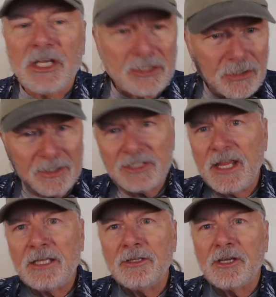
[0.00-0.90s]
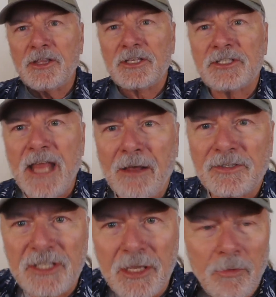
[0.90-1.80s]
So let's take a look at this now
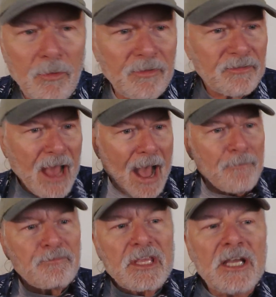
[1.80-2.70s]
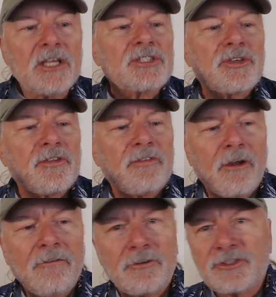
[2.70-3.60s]
and see what we've got. So the
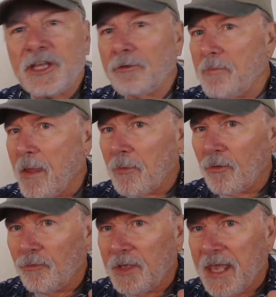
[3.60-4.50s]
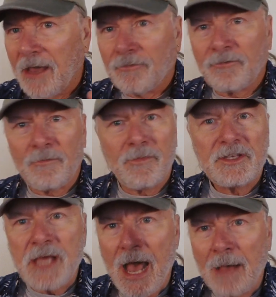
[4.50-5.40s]
very first thing, remember, if we count from the
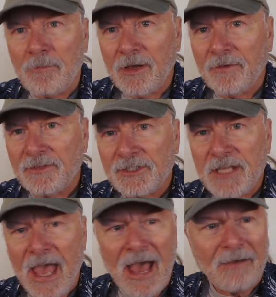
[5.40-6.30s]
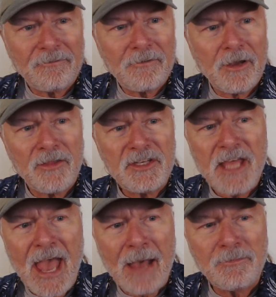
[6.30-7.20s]
top of the staff in the
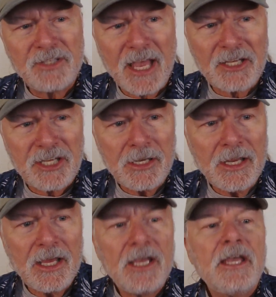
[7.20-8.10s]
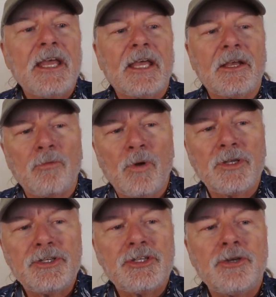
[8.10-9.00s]
tab section,
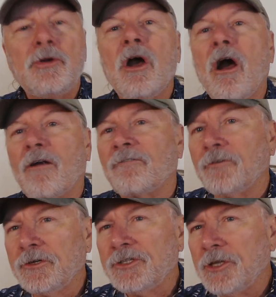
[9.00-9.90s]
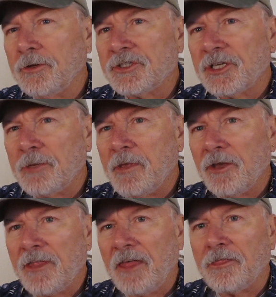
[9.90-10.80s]
1, 2, our first note is going to be
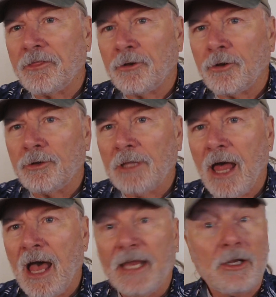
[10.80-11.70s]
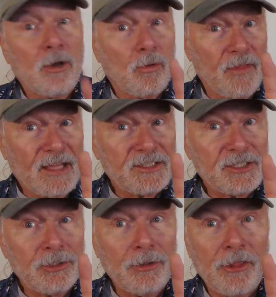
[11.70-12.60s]
on that third line. Well, that's
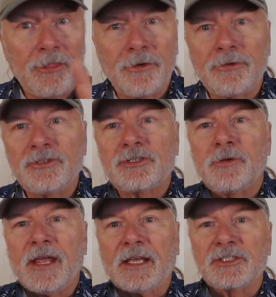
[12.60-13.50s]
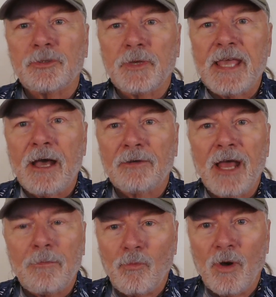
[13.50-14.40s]
still the third string, so we count
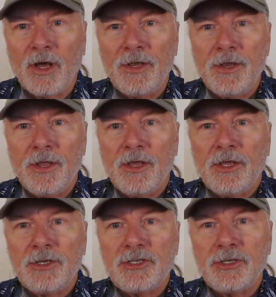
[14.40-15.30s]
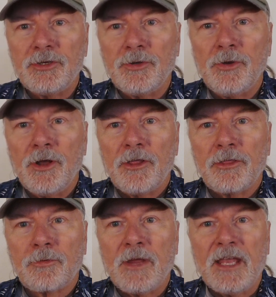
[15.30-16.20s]
up 1, 2,
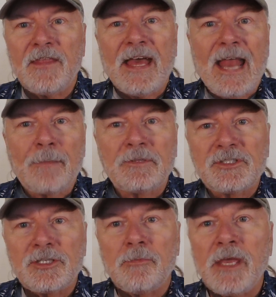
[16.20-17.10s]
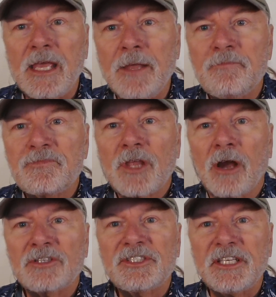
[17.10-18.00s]
3. That happens to be
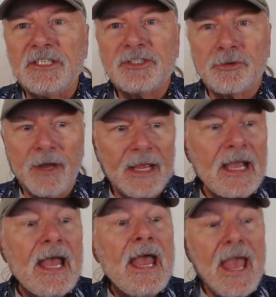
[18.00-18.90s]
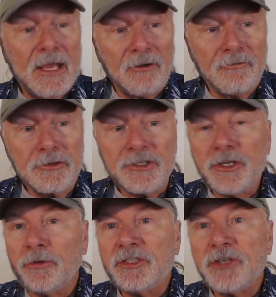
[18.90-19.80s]
our C string, and our first
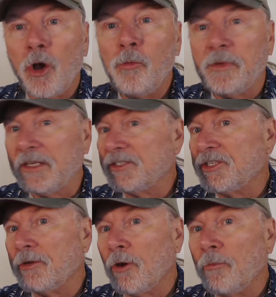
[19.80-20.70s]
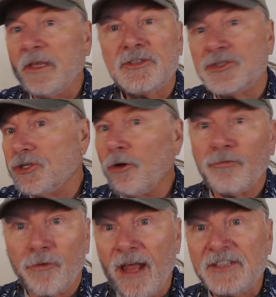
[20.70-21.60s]
note is open. 0 means no
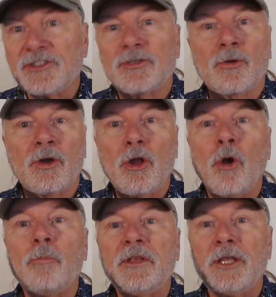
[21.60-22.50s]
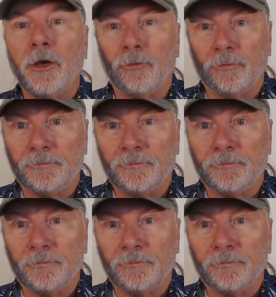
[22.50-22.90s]
frets or an open note.